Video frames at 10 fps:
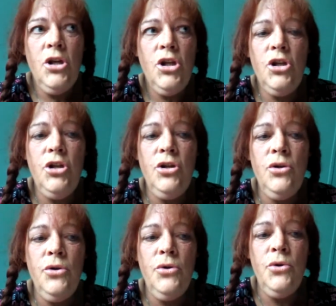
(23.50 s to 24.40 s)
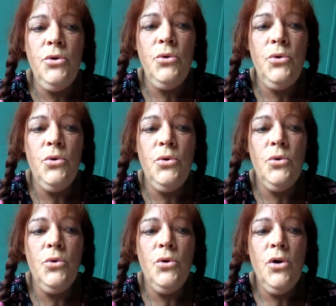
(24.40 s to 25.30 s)

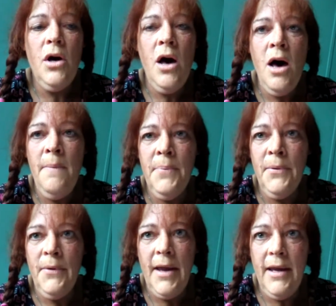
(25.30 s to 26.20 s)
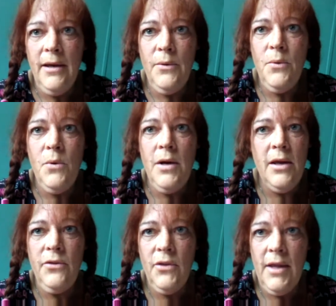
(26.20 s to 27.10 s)
you operate
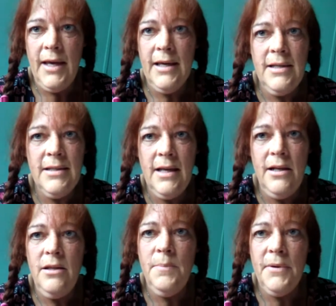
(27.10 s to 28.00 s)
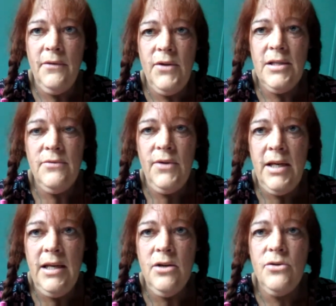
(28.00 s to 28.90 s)
with, like I said in the previous
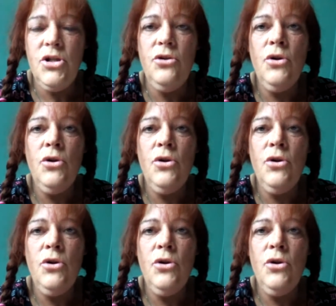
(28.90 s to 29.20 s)
videos,